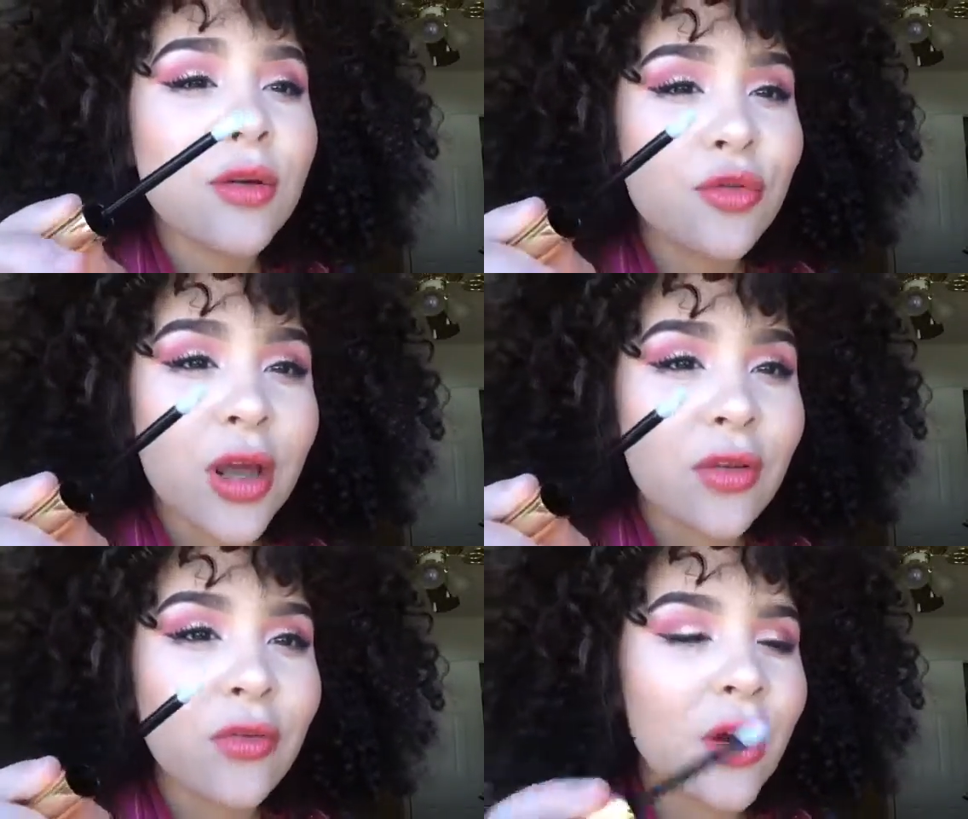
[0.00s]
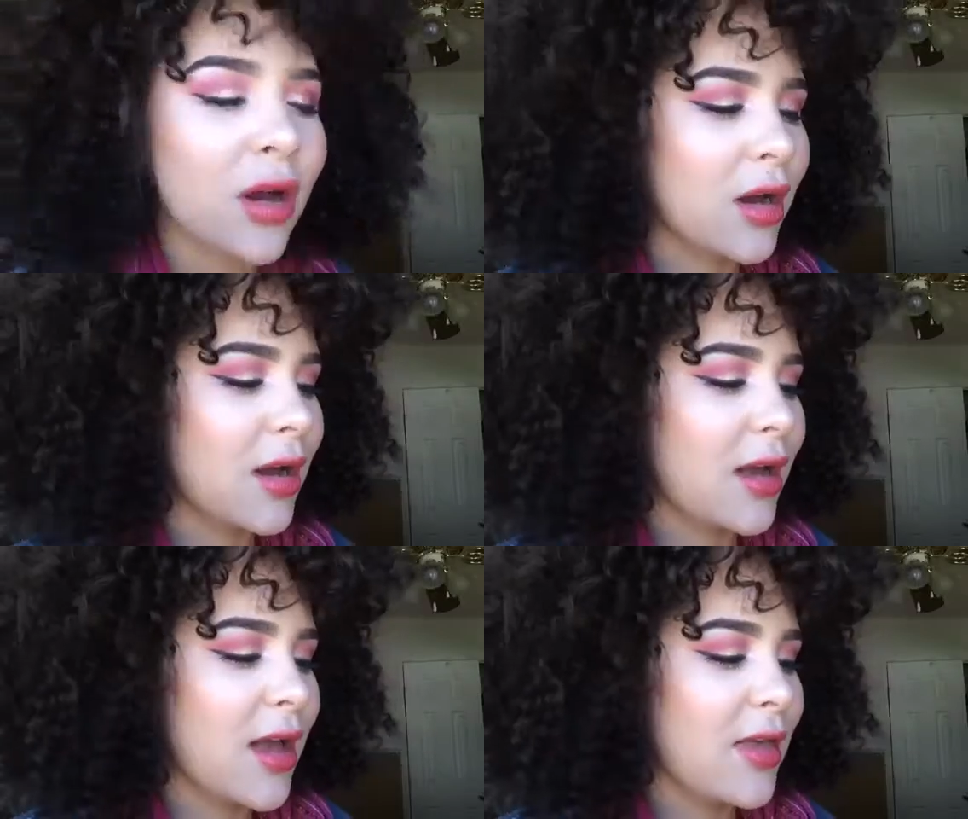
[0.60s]
No transfer.
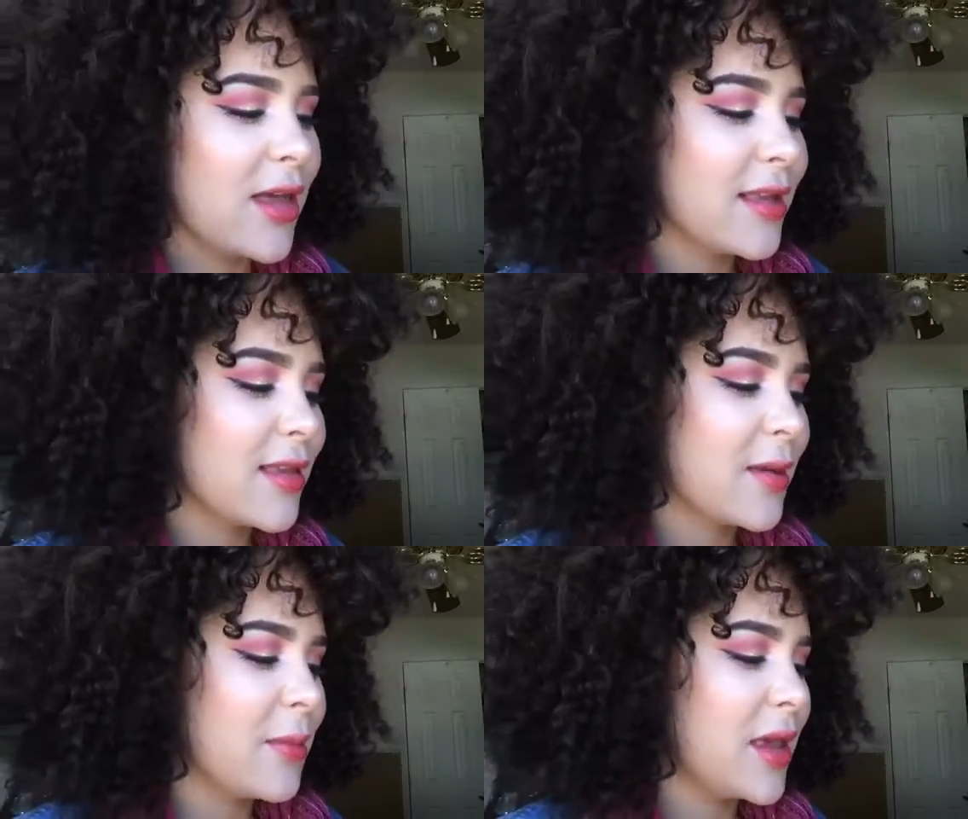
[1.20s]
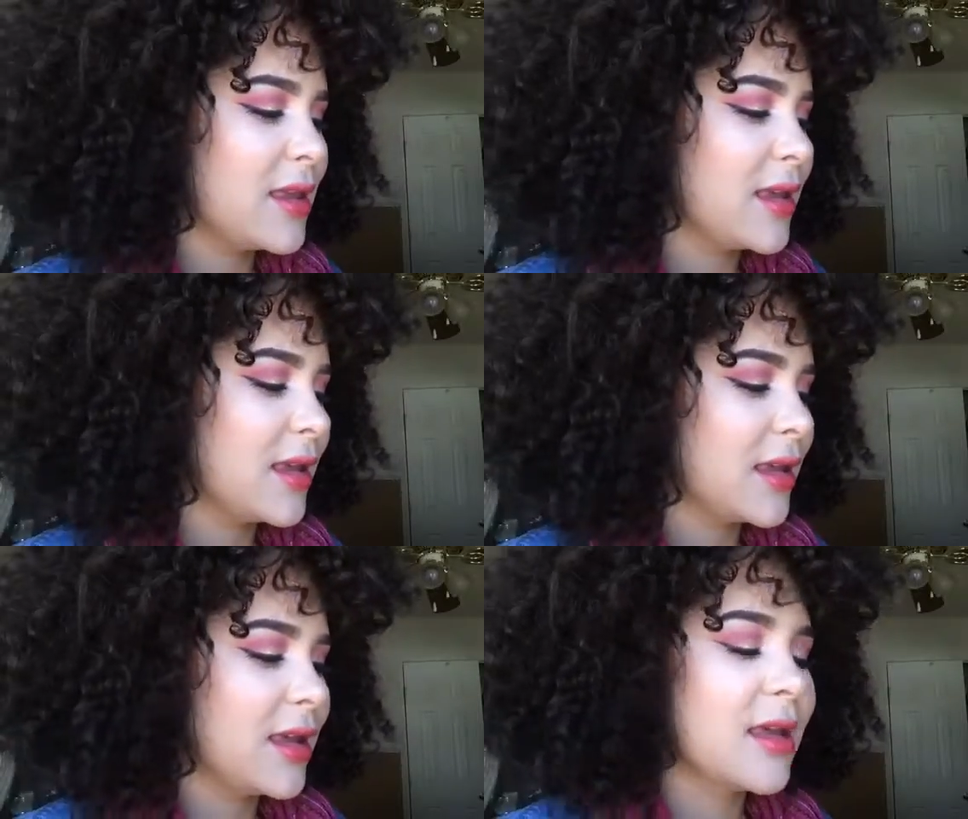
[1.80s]
That's amazing.